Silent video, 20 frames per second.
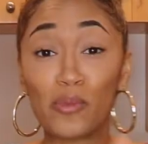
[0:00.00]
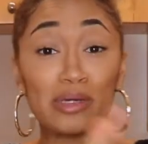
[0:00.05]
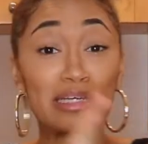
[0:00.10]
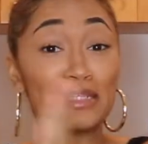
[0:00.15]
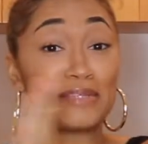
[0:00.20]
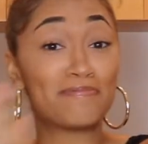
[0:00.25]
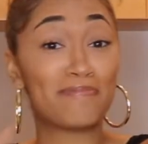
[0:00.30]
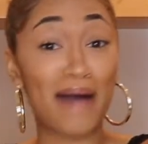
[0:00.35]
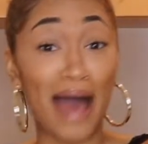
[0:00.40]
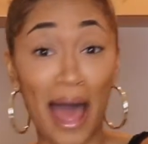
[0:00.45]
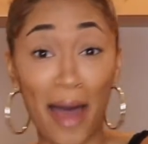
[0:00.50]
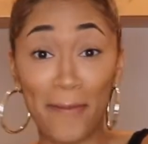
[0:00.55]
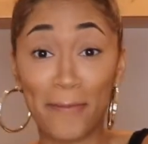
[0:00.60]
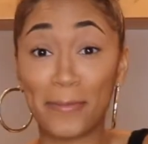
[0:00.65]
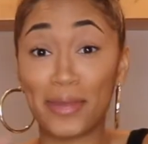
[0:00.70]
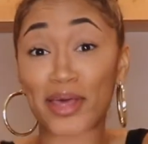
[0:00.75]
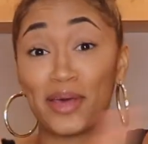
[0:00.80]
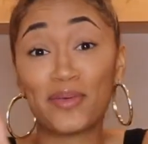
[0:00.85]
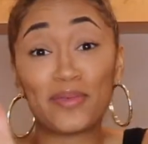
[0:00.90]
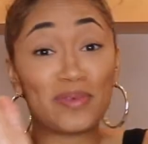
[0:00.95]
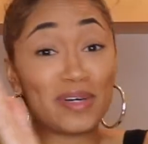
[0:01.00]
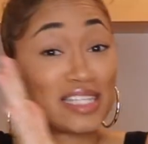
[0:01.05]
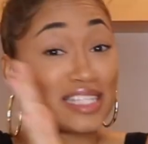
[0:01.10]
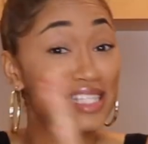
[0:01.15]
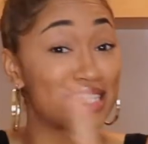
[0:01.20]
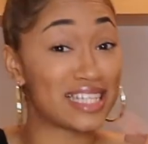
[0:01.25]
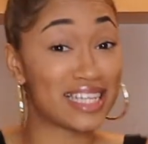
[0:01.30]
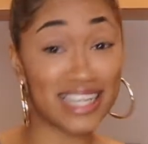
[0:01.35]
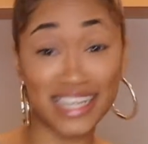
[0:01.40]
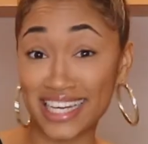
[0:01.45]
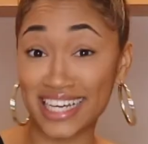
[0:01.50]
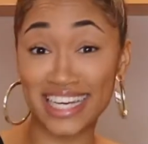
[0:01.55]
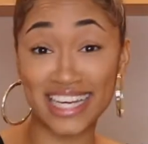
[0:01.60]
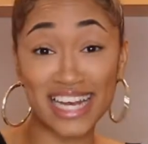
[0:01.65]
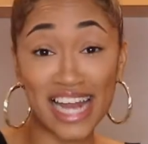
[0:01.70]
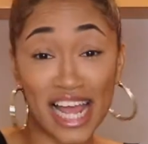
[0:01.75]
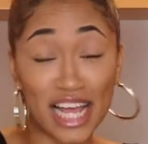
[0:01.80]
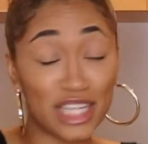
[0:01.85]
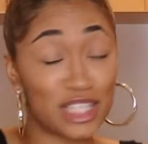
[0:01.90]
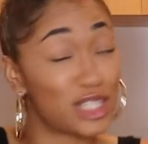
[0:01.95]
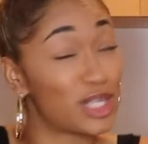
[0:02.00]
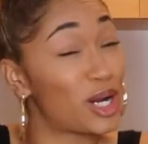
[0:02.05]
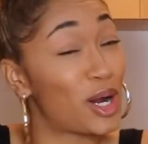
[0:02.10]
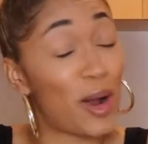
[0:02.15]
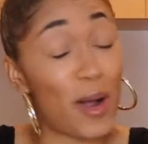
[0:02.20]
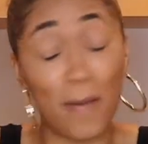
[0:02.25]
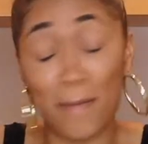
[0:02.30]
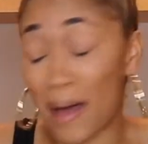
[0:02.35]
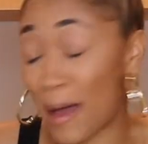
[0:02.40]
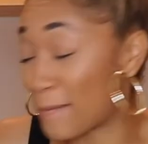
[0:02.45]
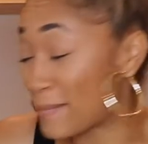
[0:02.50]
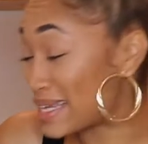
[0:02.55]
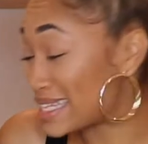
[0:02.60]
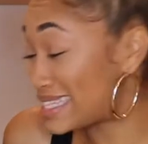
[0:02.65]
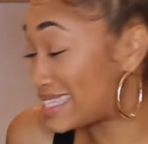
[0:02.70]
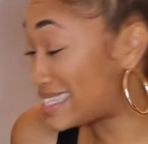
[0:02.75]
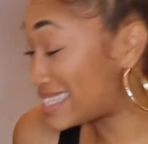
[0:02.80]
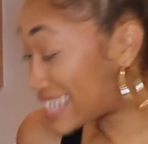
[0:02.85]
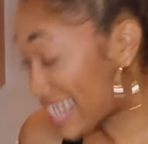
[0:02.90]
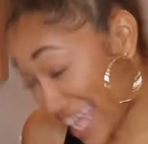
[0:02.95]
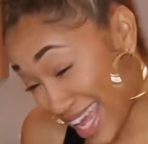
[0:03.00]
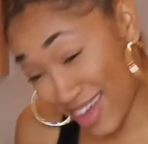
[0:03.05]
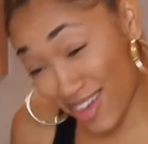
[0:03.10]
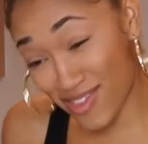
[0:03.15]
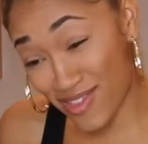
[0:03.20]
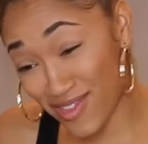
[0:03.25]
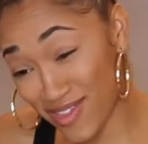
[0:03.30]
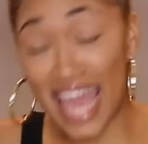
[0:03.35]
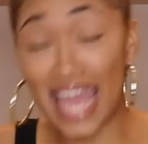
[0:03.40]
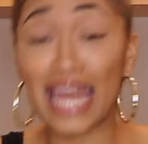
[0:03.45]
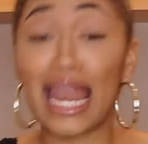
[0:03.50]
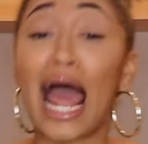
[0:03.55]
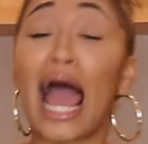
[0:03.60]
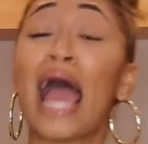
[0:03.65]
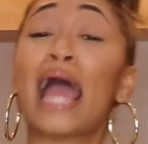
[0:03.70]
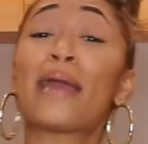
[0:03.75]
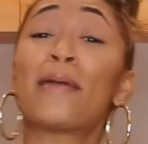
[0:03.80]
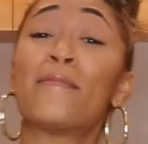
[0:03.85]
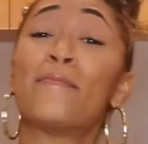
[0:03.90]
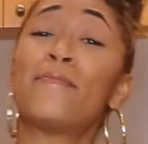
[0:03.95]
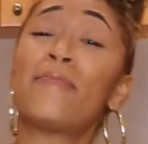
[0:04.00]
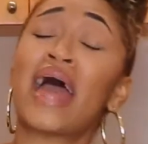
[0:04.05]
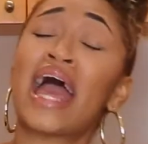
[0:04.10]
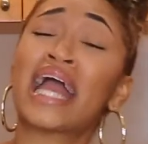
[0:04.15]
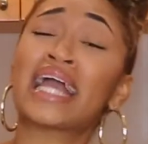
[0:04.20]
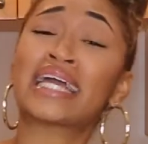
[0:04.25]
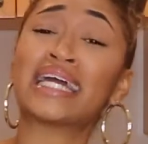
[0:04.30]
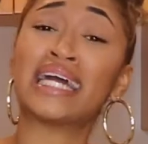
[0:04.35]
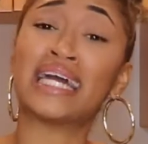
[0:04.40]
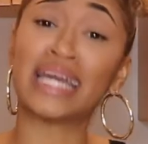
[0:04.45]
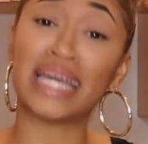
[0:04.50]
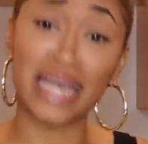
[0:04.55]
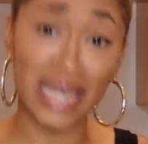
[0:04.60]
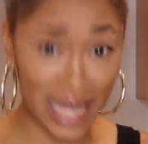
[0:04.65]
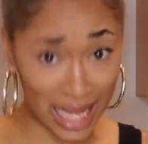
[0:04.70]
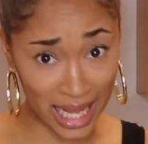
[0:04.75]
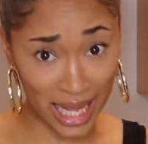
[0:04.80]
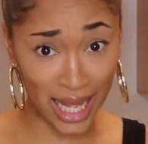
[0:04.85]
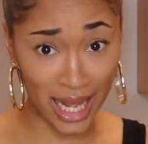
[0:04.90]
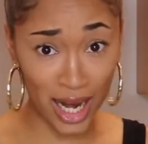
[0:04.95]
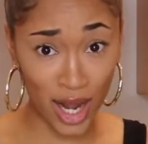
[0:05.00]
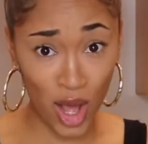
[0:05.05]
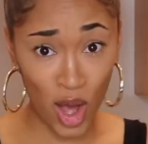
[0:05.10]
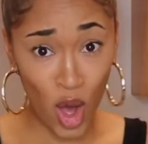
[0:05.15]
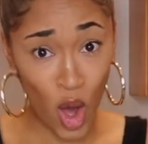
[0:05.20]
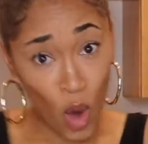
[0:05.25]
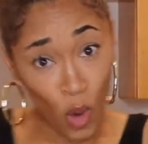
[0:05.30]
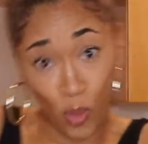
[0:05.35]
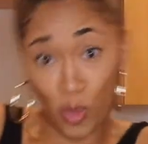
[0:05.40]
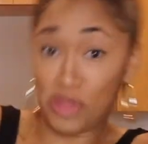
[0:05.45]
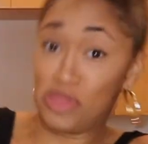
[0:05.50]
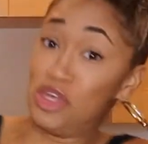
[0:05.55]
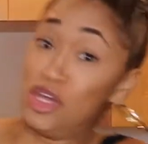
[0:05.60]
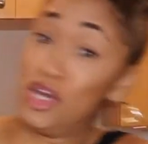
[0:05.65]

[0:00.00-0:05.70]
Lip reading: What's poppin'? What's good? It's your girl Mommy Tiff, and I am back again with